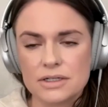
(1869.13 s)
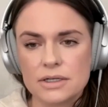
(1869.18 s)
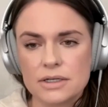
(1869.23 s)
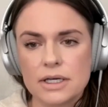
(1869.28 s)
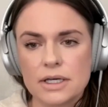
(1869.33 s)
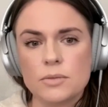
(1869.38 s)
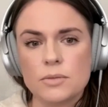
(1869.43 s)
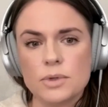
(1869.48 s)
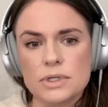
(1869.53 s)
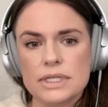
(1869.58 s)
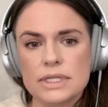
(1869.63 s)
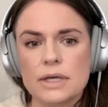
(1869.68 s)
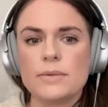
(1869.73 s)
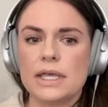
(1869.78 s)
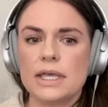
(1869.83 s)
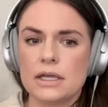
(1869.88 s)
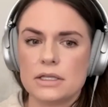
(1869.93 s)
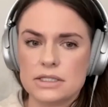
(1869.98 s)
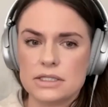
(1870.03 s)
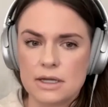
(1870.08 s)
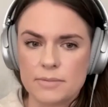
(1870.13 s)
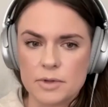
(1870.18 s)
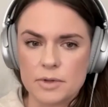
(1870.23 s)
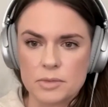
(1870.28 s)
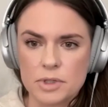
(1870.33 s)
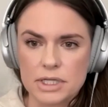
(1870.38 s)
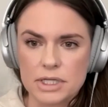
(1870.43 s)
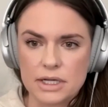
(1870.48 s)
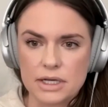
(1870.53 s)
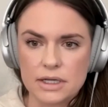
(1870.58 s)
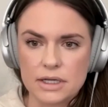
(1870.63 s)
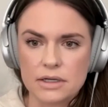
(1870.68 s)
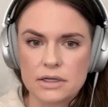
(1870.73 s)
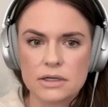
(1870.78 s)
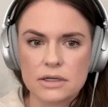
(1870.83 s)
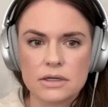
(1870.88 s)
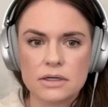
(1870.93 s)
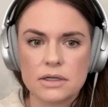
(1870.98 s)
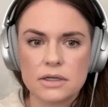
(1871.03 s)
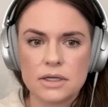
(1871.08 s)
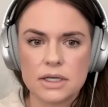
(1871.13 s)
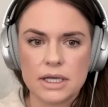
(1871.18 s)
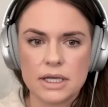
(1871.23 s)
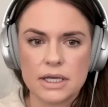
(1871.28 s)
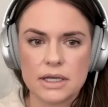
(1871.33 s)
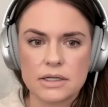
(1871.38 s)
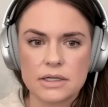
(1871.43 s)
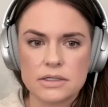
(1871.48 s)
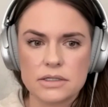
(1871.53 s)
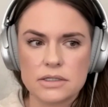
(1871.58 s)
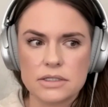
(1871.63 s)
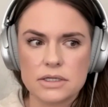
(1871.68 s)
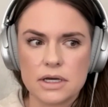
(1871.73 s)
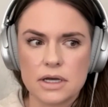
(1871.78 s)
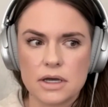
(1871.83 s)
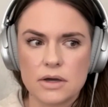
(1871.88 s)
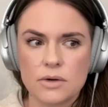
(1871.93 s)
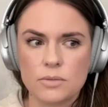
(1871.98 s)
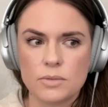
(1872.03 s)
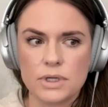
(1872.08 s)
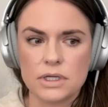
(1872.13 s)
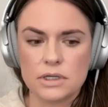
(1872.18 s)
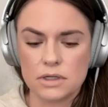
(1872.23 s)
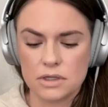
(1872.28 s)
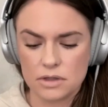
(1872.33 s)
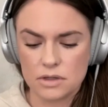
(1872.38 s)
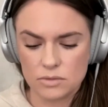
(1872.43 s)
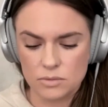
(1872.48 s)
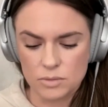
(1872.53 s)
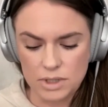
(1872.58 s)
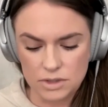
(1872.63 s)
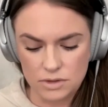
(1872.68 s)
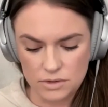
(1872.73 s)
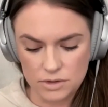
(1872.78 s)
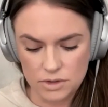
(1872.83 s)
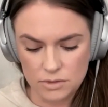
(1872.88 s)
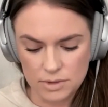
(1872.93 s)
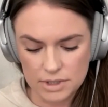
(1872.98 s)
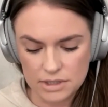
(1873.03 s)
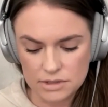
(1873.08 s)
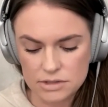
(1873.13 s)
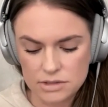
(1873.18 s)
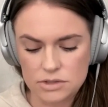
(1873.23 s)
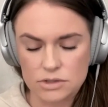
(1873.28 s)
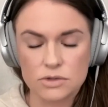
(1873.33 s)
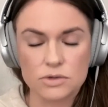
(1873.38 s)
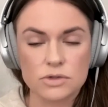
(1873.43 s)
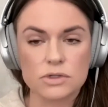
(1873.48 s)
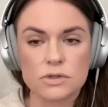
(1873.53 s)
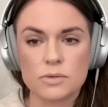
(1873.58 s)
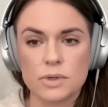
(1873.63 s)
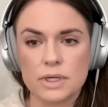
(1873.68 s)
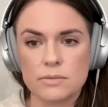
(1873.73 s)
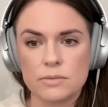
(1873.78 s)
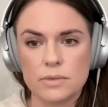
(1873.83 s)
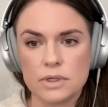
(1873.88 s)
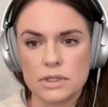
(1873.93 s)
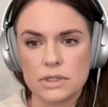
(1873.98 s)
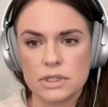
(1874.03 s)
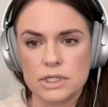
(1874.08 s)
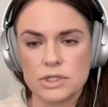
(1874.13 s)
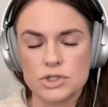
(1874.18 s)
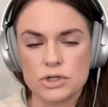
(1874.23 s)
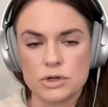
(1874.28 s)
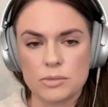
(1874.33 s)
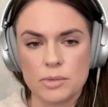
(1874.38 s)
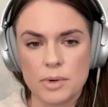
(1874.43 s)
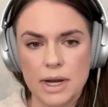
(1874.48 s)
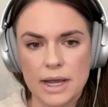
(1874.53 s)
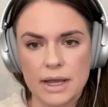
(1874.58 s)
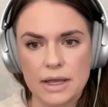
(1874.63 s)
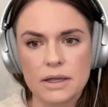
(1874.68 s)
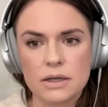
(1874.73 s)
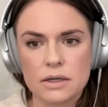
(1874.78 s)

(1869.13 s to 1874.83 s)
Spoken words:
It was that we can't stop the bleeding, and we don't know what else to do. So we need you to pray.